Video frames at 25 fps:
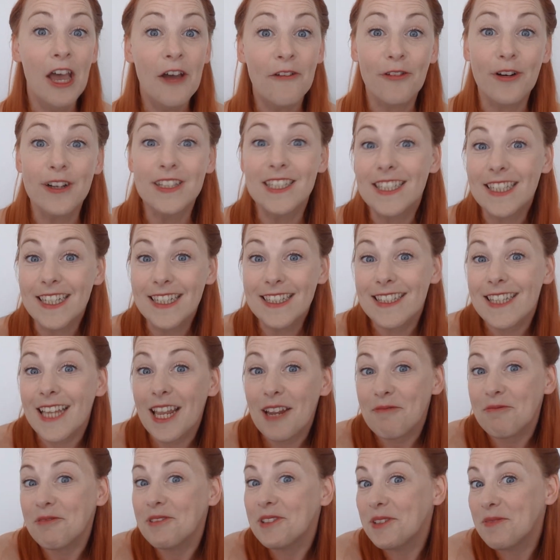For instance,
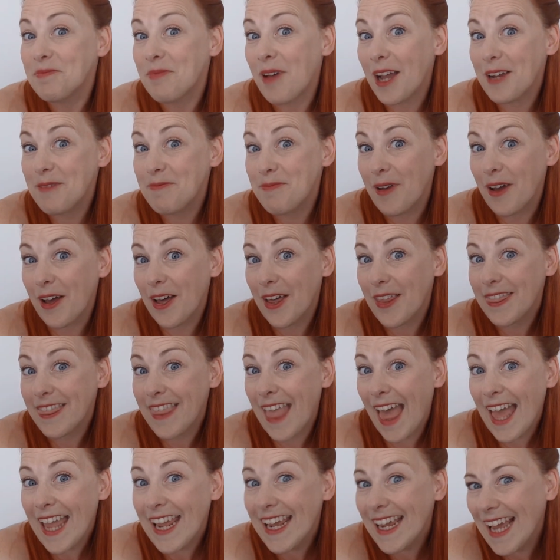it was my
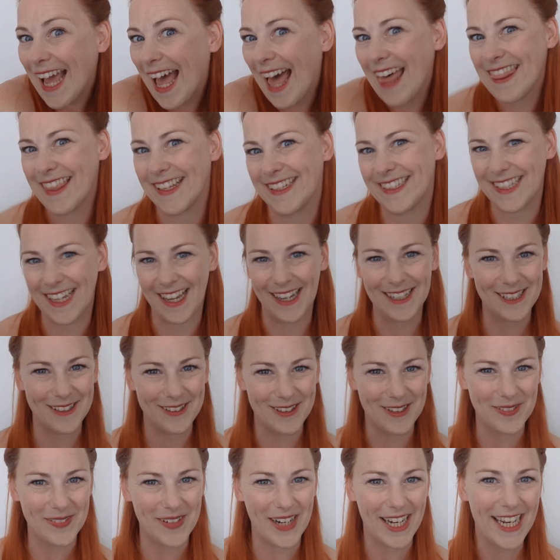birthday at the start of
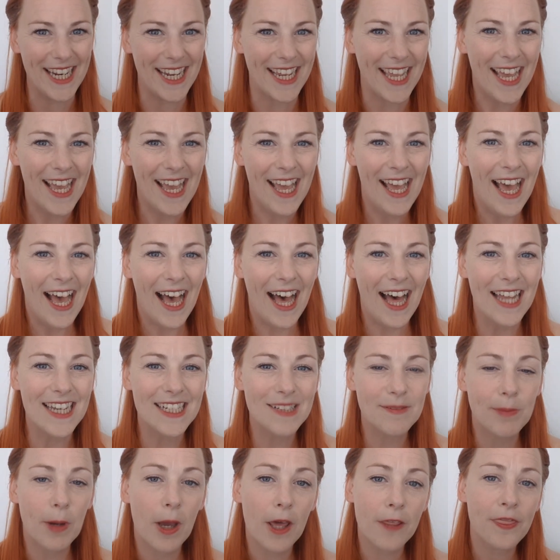the week,
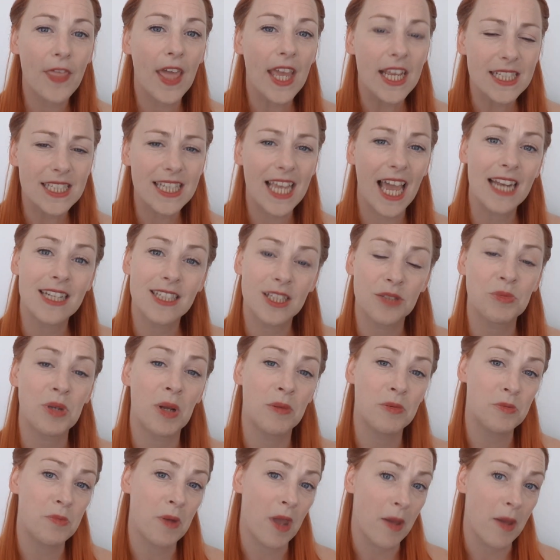and birthdays can sometimes be